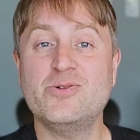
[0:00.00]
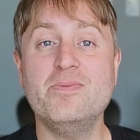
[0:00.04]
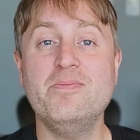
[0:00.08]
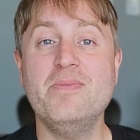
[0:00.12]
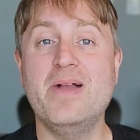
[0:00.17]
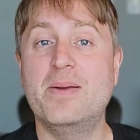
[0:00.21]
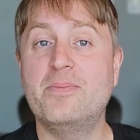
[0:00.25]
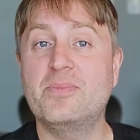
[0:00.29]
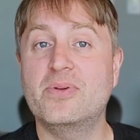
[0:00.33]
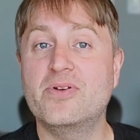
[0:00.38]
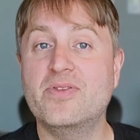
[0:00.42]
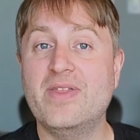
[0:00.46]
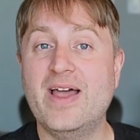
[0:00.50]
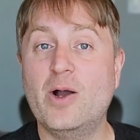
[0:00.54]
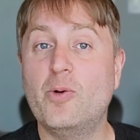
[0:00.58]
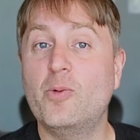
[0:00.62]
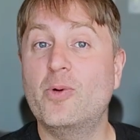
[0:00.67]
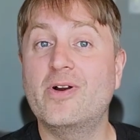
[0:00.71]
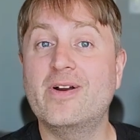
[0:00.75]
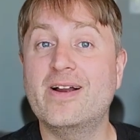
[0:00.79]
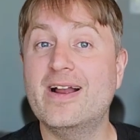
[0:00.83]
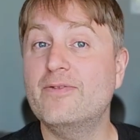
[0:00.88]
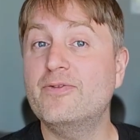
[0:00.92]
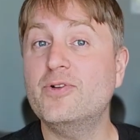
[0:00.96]
remember that
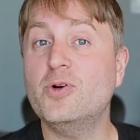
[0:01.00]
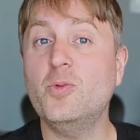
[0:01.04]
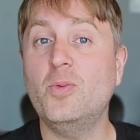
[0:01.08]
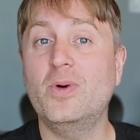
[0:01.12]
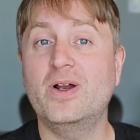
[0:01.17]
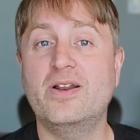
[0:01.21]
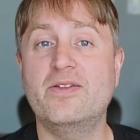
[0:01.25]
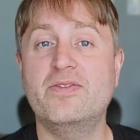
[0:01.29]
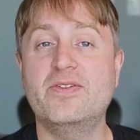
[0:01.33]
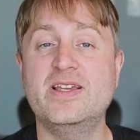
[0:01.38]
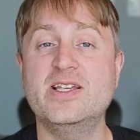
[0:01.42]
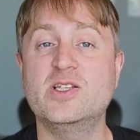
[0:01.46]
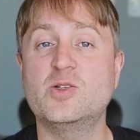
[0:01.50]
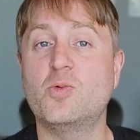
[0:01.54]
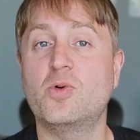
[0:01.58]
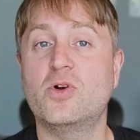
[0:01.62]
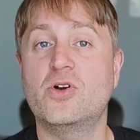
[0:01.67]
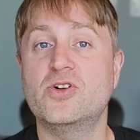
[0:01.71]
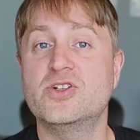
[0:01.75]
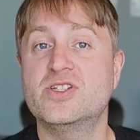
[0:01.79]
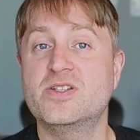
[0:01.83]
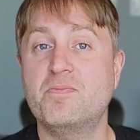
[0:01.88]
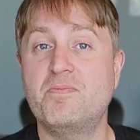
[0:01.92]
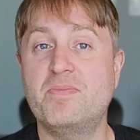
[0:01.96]
wherever one of these
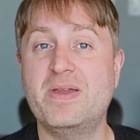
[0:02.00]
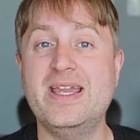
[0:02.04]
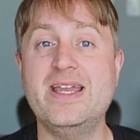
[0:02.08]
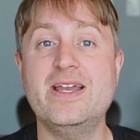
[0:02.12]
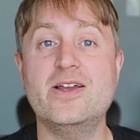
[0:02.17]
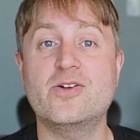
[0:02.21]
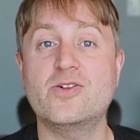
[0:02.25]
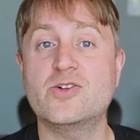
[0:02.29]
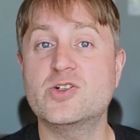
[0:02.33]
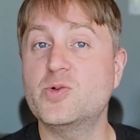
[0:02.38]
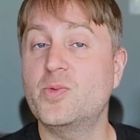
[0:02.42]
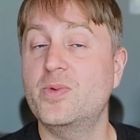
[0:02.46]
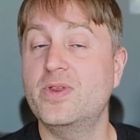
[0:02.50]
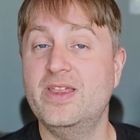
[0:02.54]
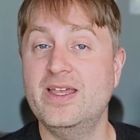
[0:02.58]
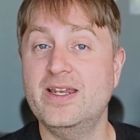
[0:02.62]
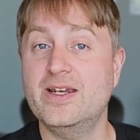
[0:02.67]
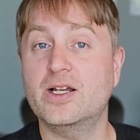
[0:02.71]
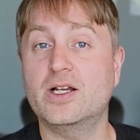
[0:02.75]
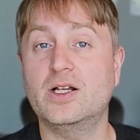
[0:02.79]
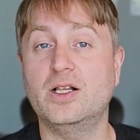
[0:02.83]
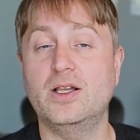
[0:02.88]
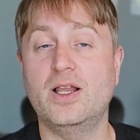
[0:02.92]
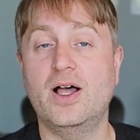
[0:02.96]
words appears within
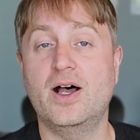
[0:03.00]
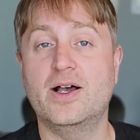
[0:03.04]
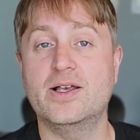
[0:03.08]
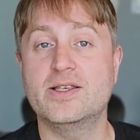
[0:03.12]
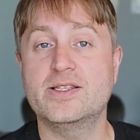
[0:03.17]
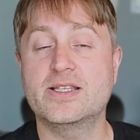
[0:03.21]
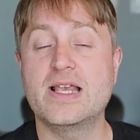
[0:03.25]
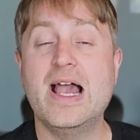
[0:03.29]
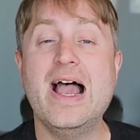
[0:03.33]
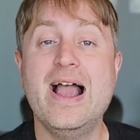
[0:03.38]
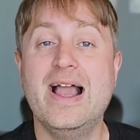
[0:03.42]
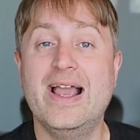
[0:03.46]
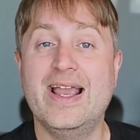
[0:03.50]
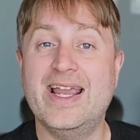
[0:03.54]
a clause,